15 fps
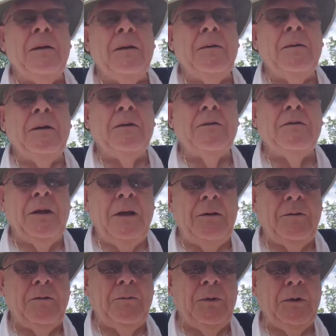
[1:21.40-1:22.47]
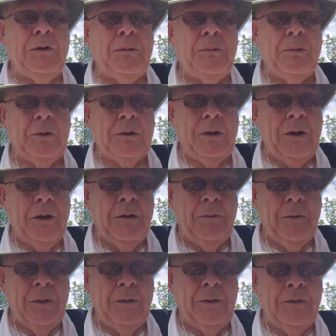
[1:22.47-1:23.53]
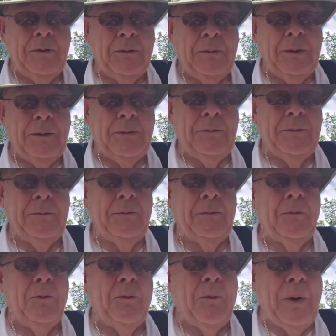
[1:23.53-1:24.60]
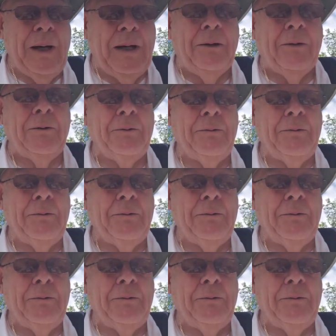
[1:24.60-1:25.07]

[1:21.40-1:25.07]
the scent when you put the hot water to it, wow.